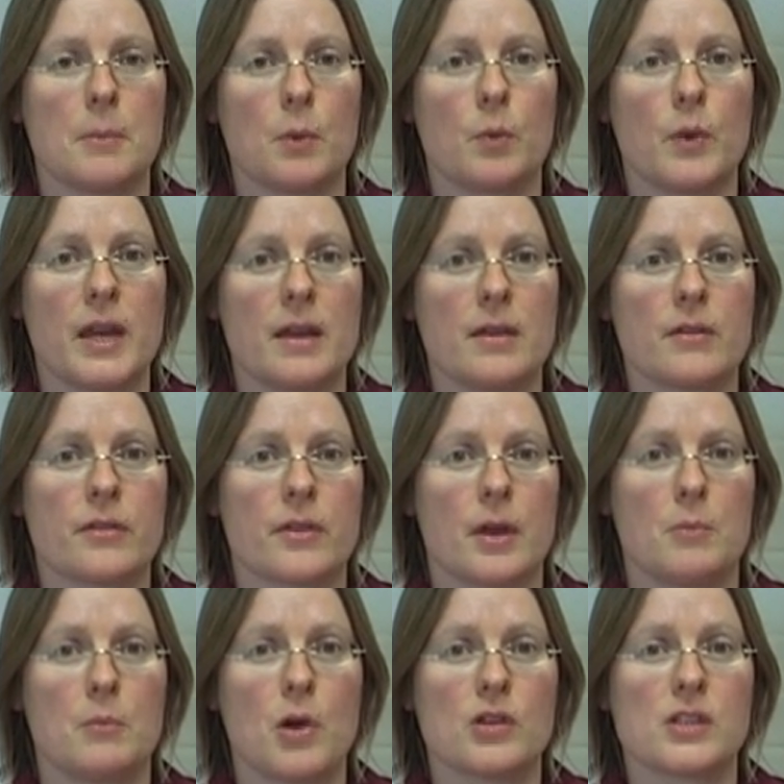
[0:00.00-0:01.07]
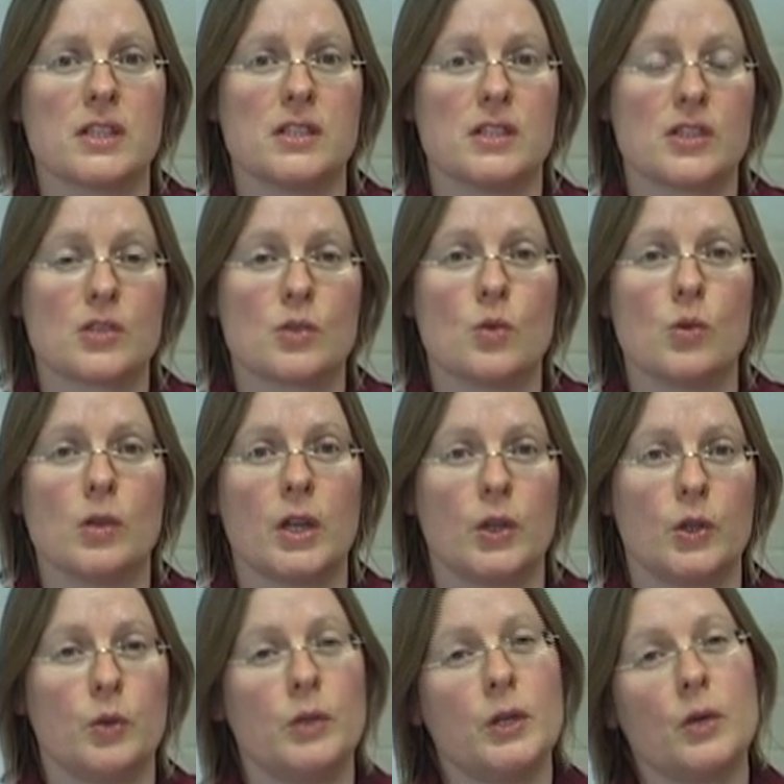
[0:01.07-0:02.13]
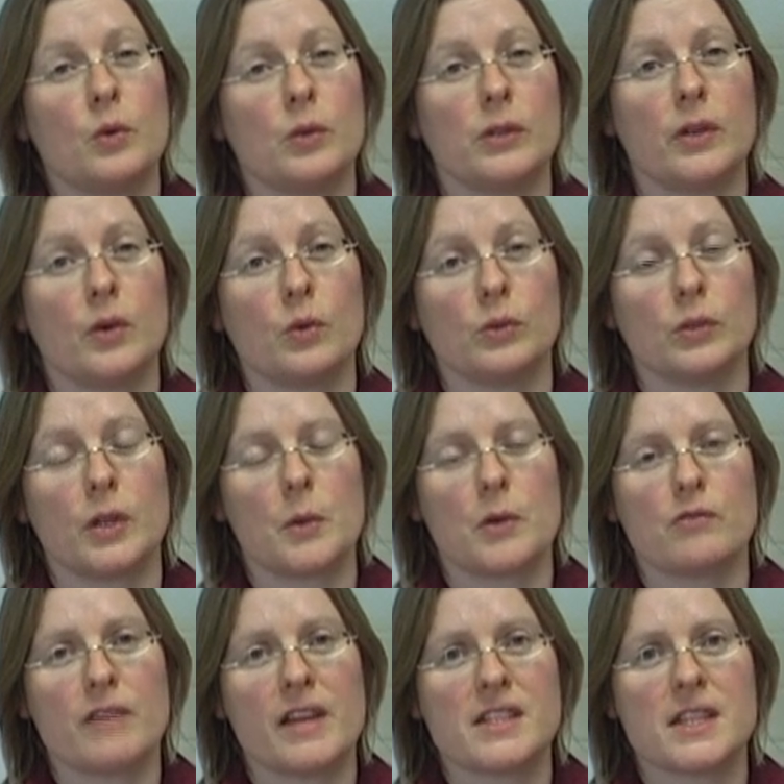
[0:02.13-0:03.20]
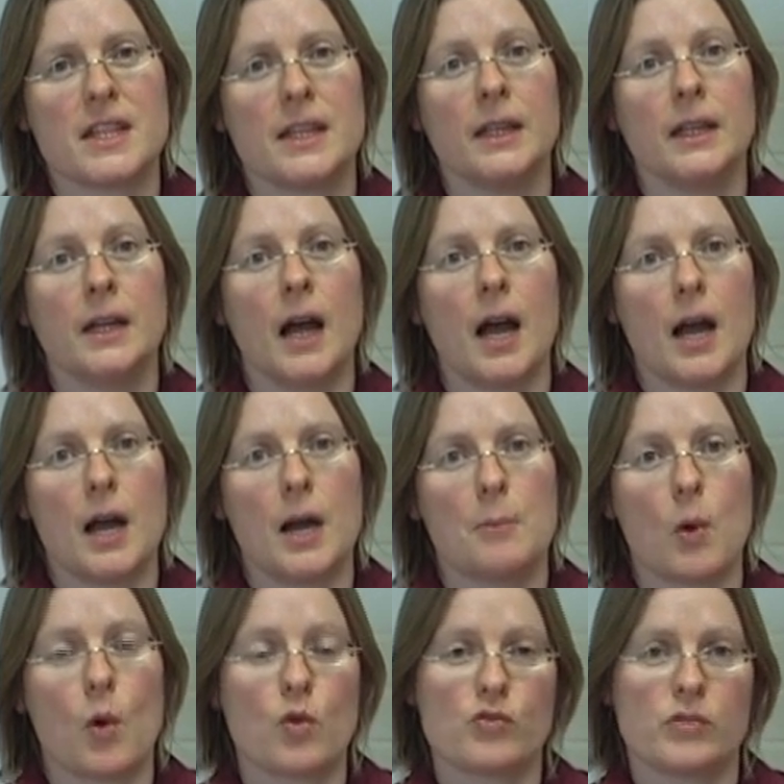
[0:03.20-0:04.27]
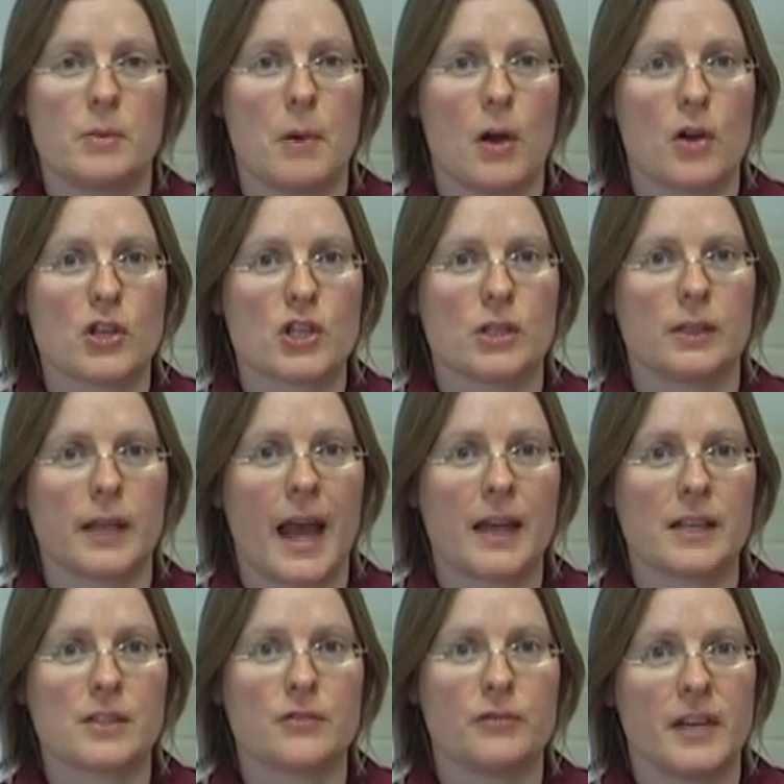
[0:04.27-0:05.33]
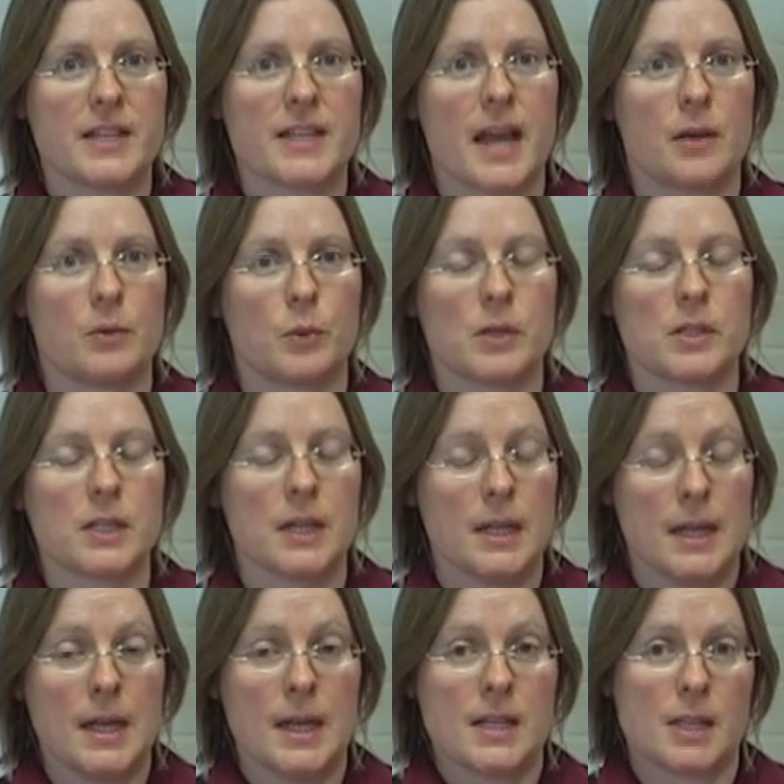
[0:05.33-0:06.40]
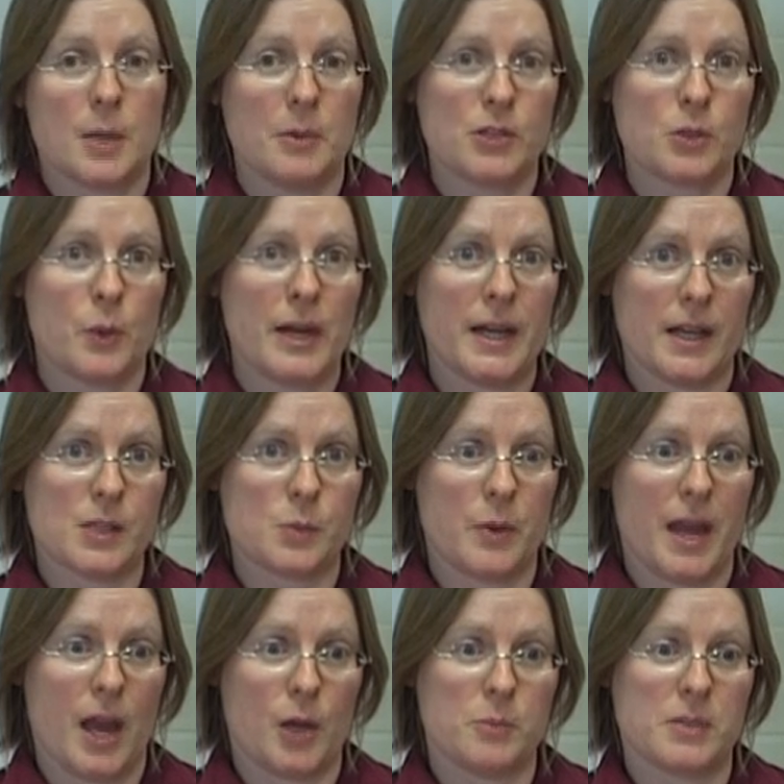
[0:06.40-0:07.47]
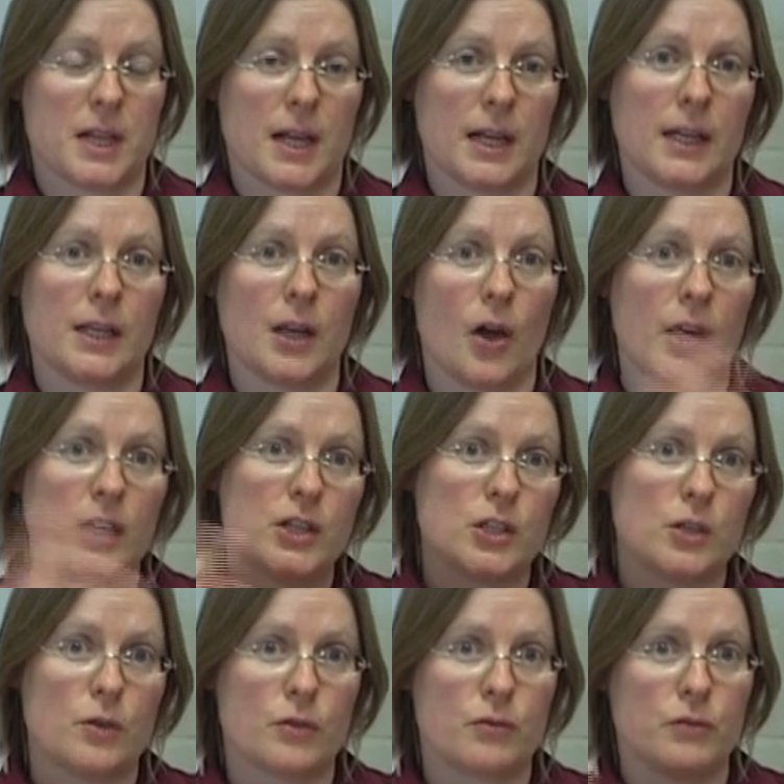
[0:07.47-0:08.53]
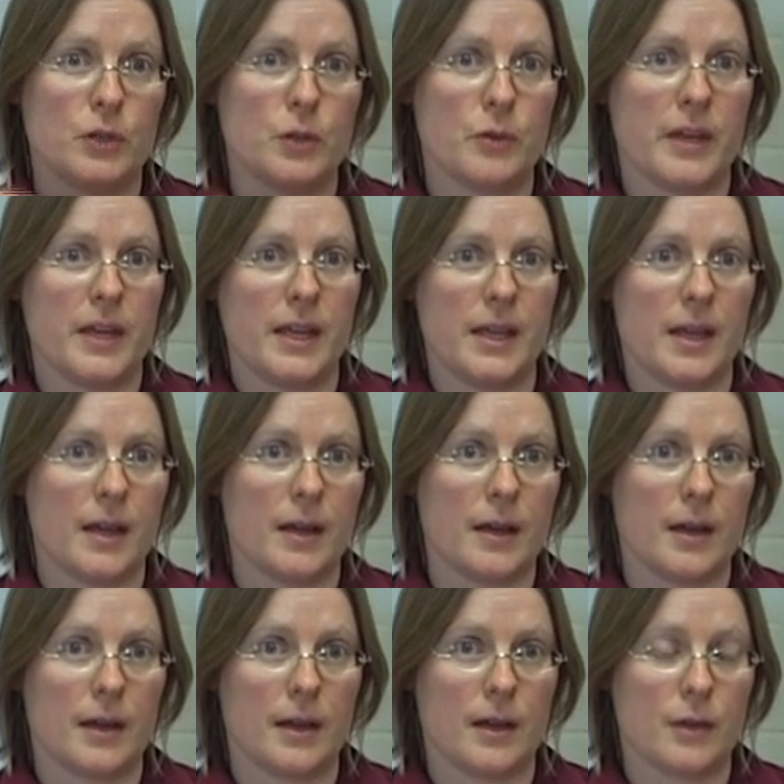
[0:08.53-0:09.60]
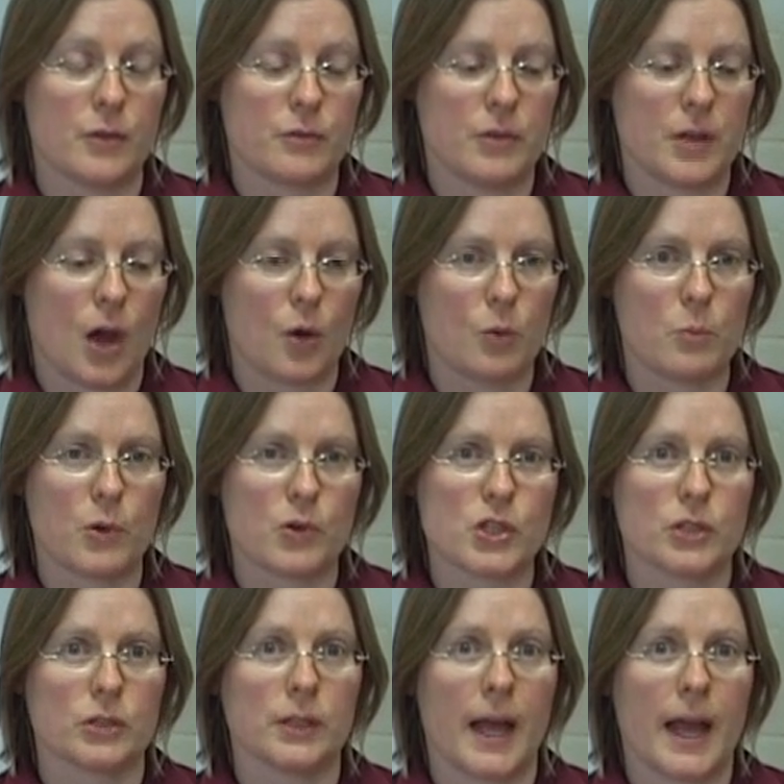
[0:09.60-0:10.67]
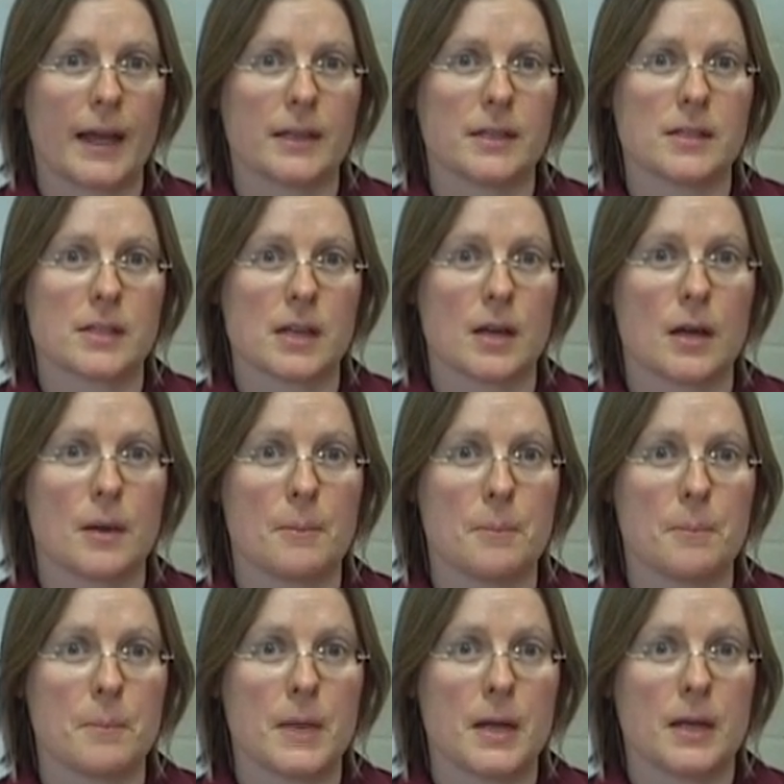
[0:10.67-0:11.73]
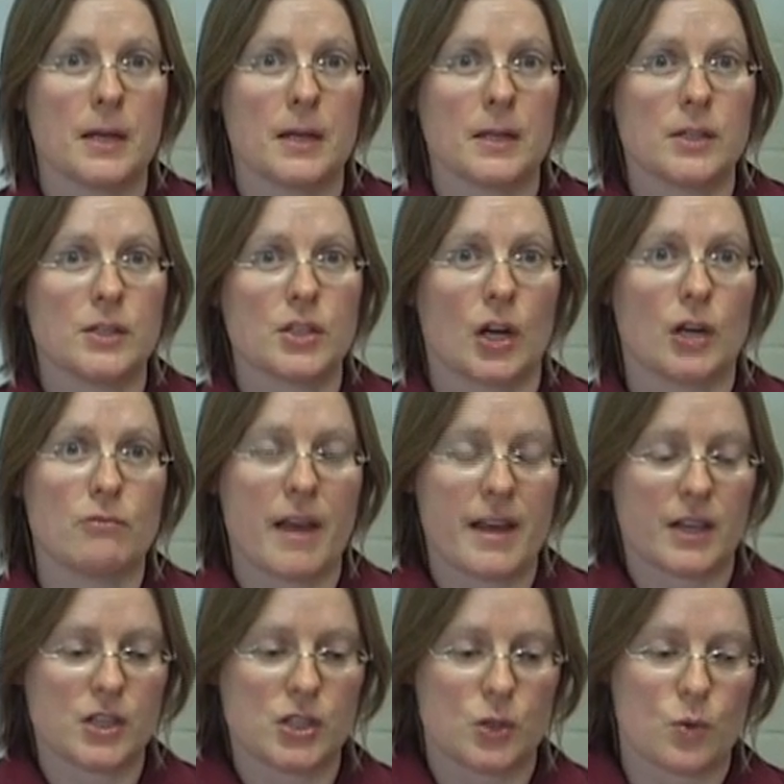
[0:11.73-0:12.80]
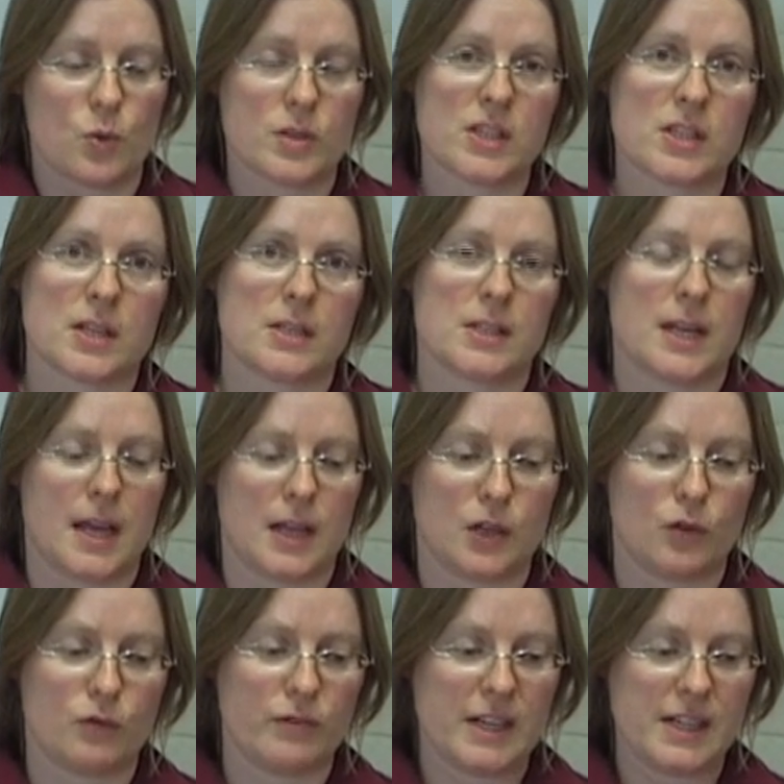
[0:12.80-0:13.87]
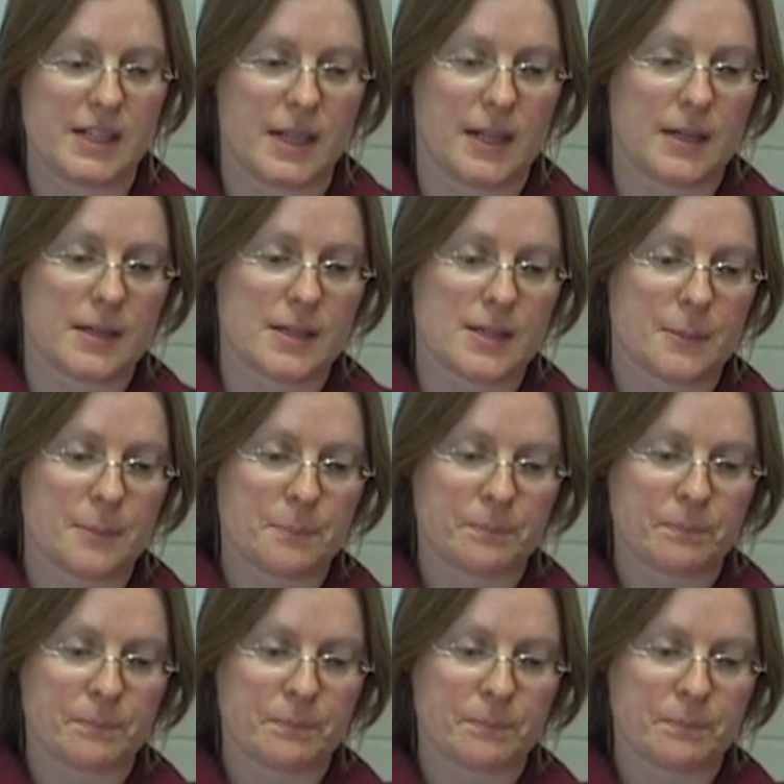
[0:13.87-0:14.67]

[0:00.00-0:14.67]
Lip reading: with Martin de Saul, who you all know already, Audrey Marshall and Fliss Henwood. So between us we hope to kind of guide you through the whole module and direct your study and your readings.